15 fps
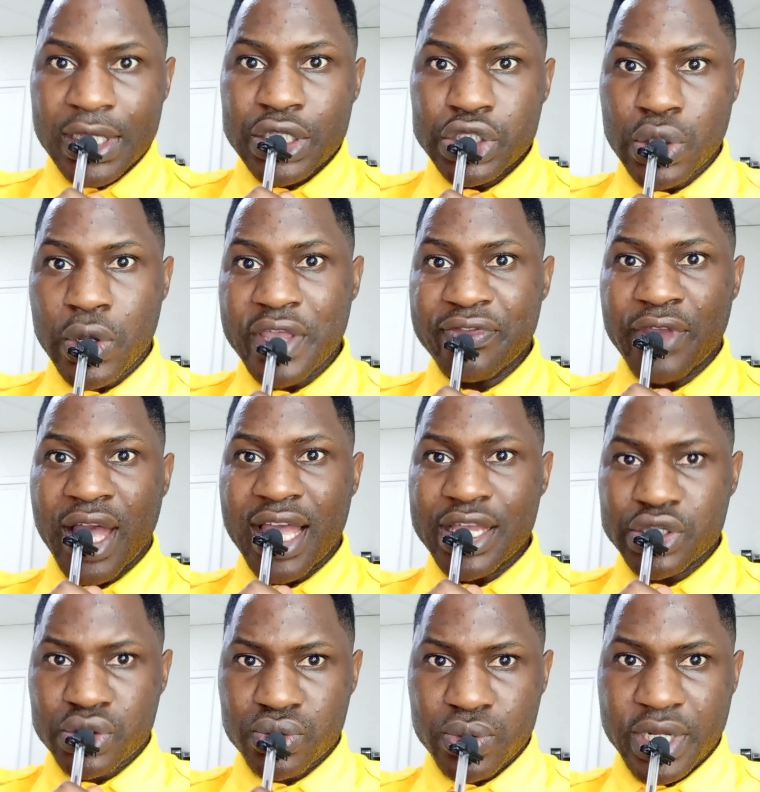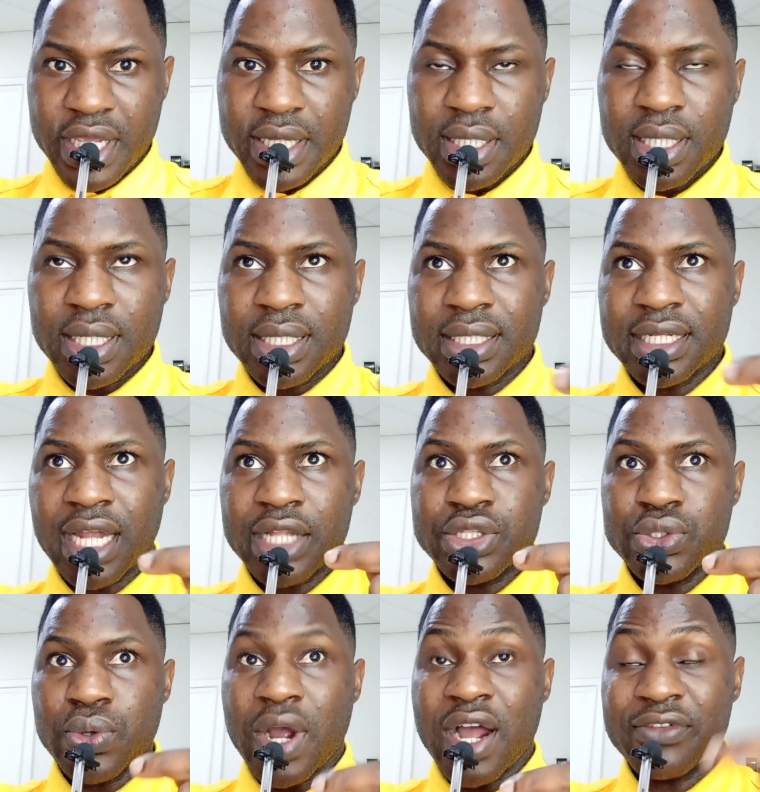So if you are a student
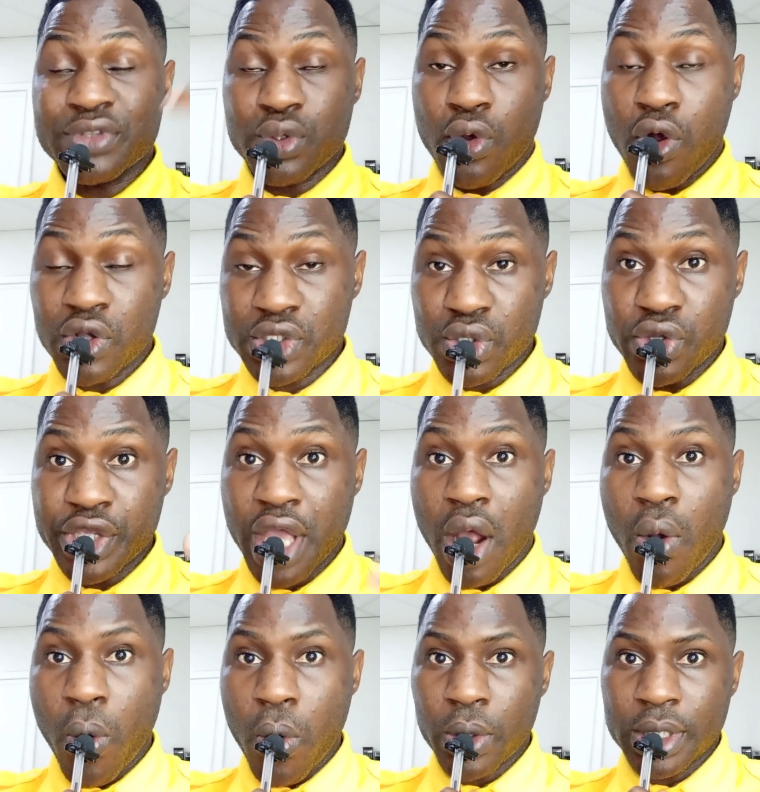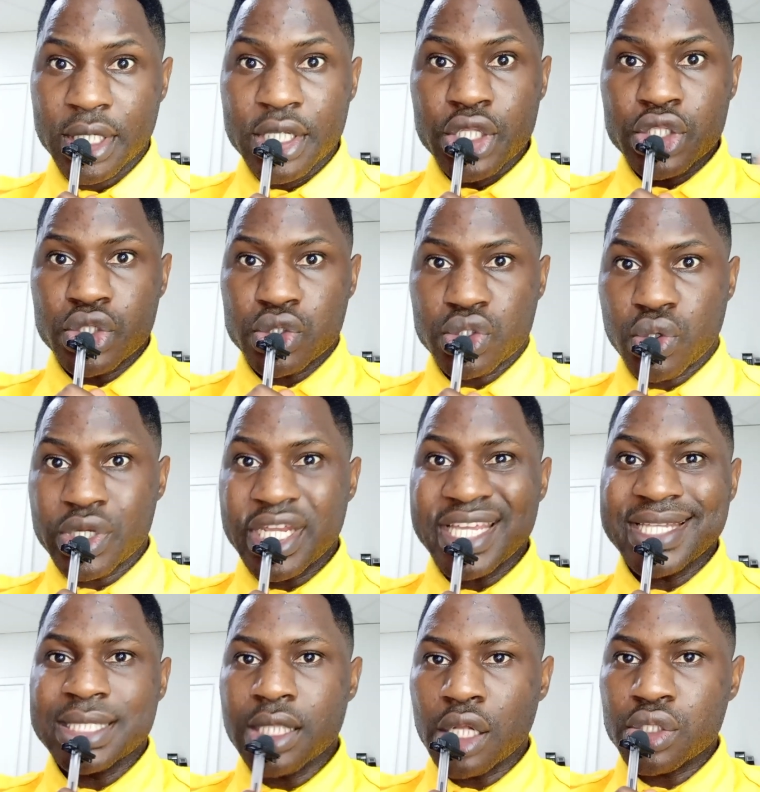that you have to hustle on your own to study,
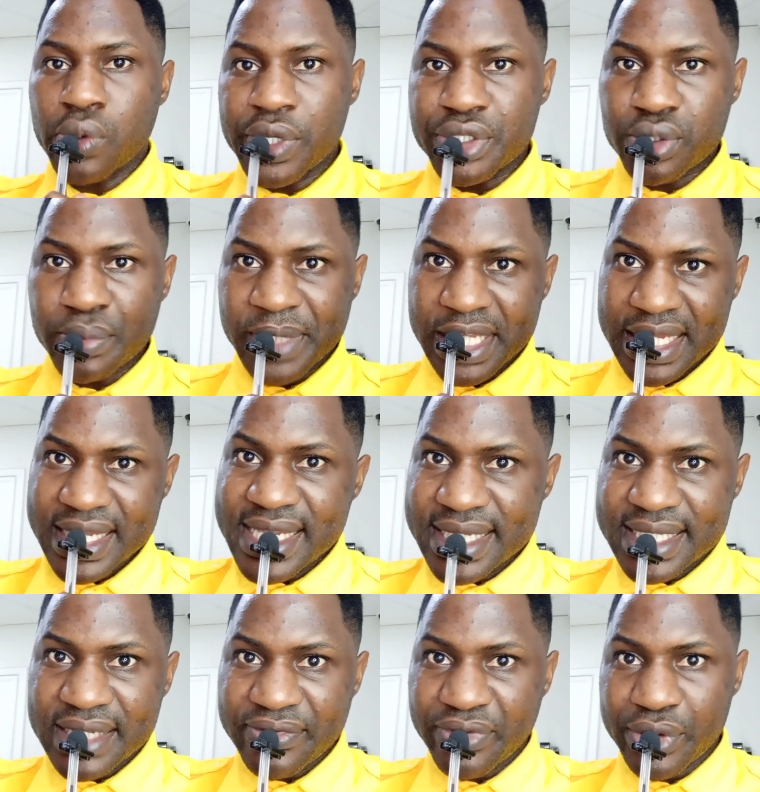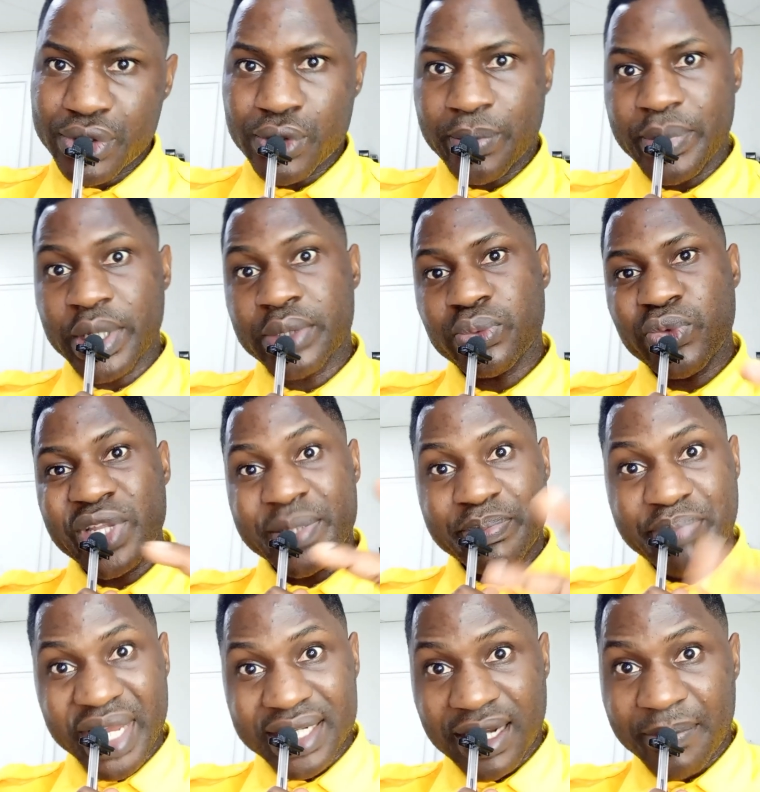is not going to be easy for you, but
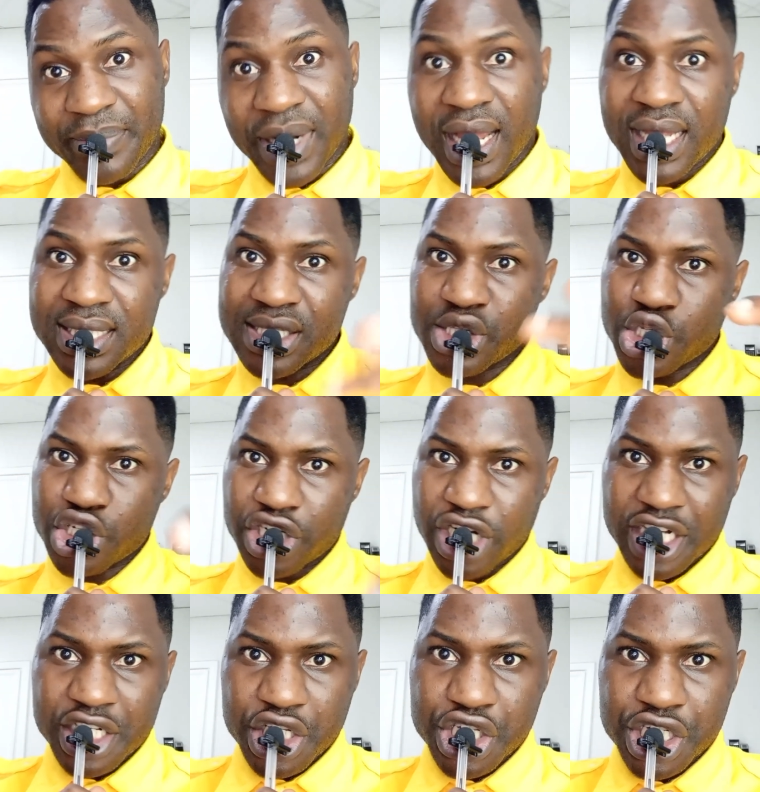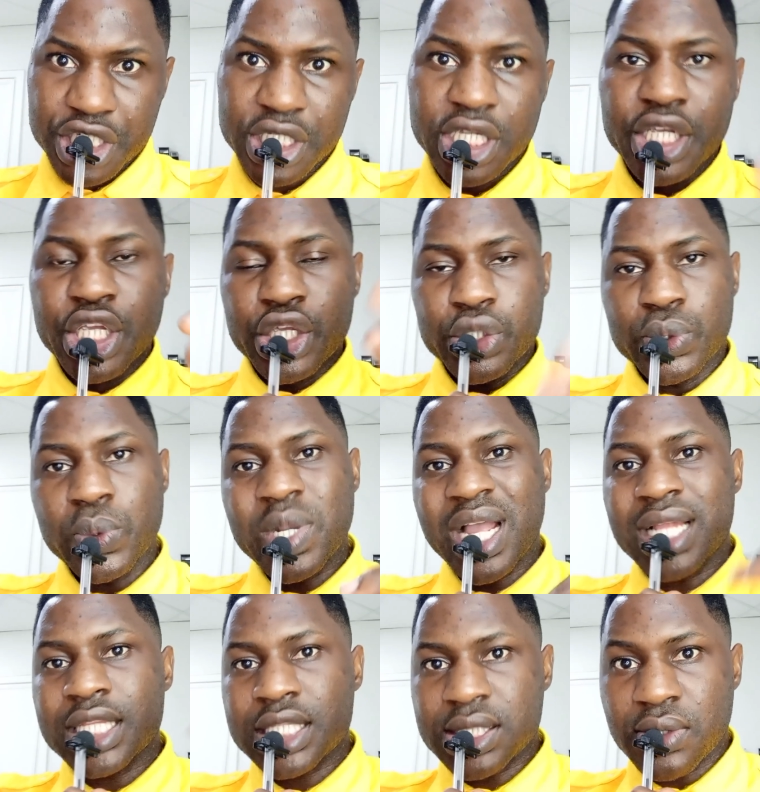with better plan strategy you
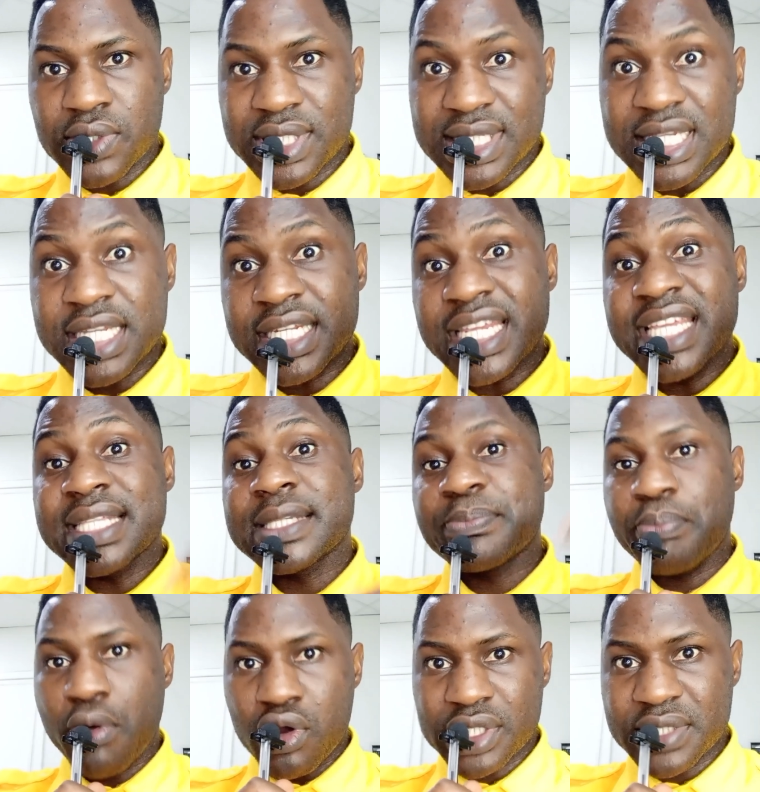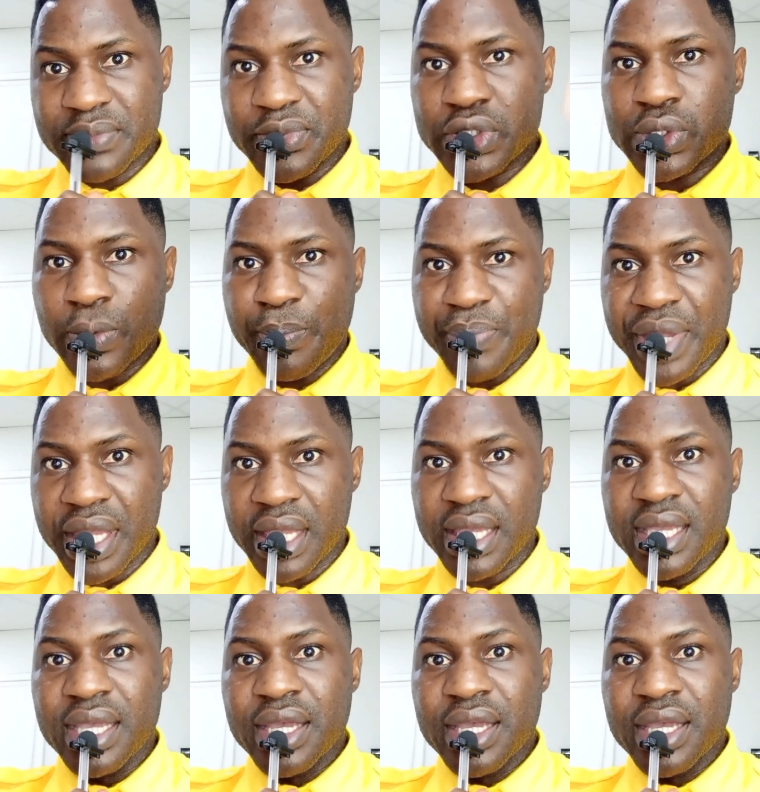can succeed. It's possible to pay